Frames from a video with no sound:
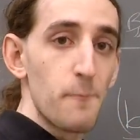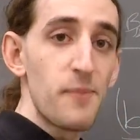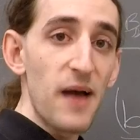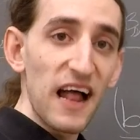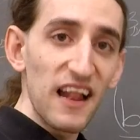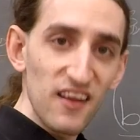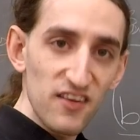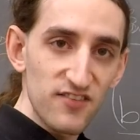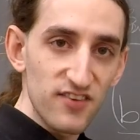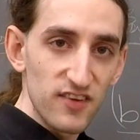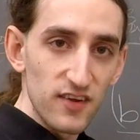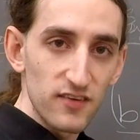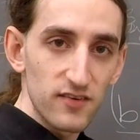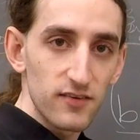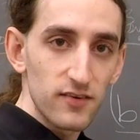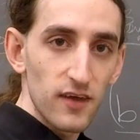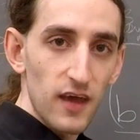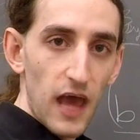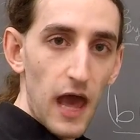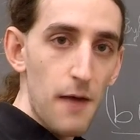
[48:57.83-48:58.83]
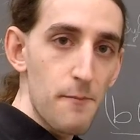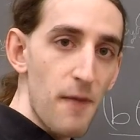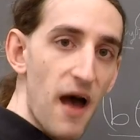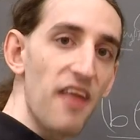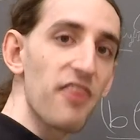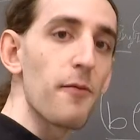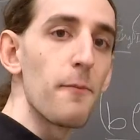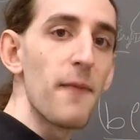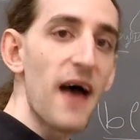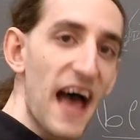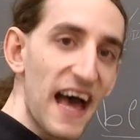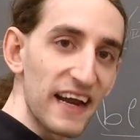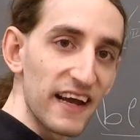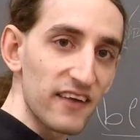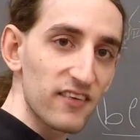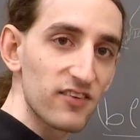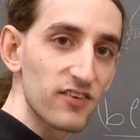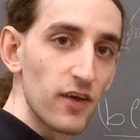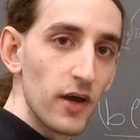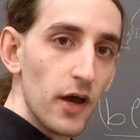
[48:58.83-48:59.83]
balances and
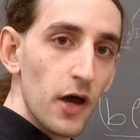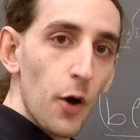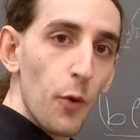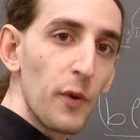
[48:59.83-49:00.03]
mathematics,